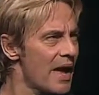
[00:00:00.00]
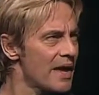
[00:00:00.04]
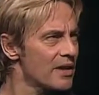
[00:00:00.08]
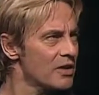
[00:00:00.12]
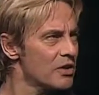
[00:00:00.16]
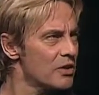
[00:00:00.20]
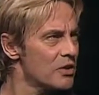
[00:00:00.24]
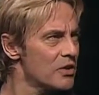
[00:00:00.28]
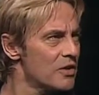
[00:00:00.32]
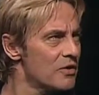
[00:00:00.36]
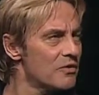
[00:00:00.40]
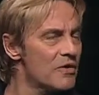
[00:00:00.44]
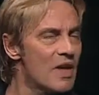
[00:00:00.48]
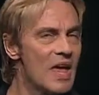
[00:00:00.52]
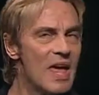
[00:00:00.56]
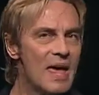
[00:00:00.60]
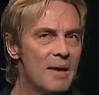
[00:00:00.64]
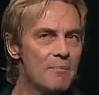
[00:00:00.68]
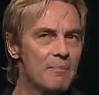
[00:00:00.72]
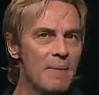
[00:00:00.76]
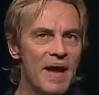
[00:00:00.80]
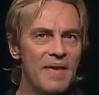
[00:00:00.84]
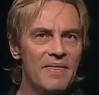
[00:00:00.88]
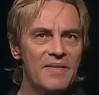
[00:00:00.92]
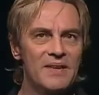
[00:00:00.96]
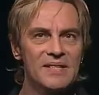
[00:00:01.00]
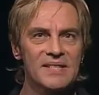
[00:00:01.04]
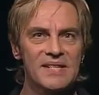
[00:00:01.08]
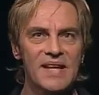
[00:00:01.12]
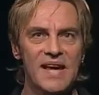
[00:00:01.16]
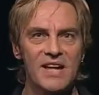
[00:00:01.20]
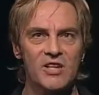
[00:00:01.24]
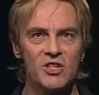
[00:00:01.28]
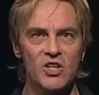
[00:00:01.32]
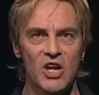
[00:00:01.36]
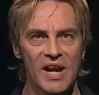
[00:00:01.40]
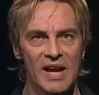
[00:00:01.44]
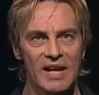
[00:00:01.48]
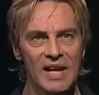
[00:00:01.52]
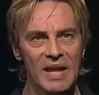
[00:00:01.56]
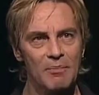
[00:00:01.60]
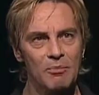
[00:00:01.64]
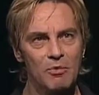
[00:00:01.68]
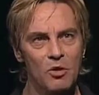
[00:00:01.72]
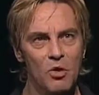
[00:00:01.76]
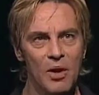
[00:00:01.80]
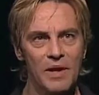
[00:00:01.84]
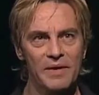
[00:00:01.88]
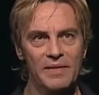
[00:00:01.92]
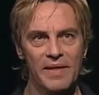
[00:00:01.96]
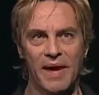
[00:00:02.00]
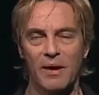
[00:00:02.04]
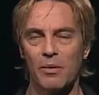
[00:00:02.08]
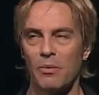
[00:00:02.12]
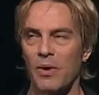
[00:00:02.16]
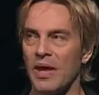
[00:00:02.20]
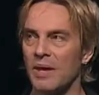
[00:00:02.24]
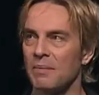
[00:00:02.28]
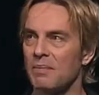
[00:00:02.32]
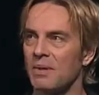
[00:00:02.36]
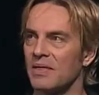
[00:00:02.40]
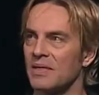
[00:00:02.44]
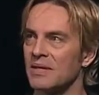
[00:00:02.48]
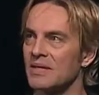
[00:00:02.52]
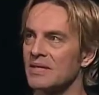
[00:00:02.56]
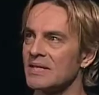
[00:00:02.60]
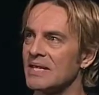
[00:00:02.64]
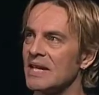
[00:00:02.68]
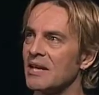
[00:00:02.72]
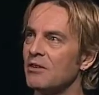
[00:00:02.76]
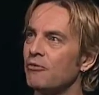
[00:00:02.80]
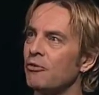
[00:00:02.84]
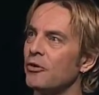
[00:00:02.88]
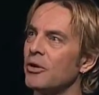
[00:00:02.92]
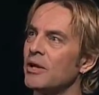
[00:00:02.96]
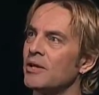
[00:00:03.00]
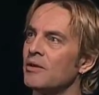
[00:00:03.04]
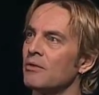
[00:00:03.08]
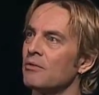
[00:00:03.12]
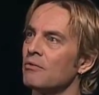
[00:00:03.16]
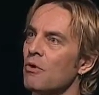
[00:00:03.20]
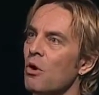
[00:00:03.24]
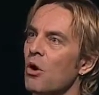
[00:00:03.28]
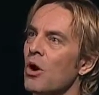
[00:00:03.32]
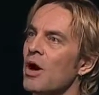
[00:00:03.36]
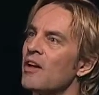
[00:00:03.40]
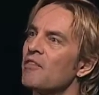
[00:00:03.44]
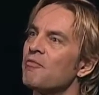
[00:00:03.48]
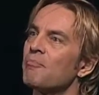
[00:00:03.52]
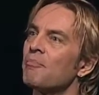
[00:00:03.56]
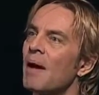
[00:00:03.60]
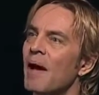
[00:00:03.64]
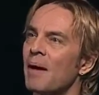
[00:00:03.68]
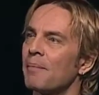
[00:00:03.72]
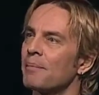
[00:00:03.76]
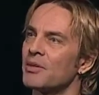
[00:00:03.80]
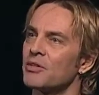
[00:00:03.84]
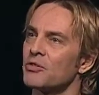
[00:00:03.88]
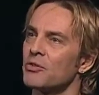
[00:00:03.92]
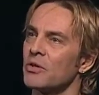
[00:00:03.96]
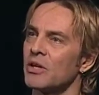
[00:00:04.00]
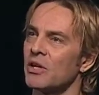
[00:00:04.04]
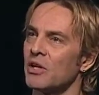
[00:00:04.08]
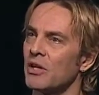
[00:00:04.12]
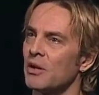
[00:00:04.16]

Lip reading: I could have, by this age, had I kept going that way, been the Siegfried and Roy of puppetry.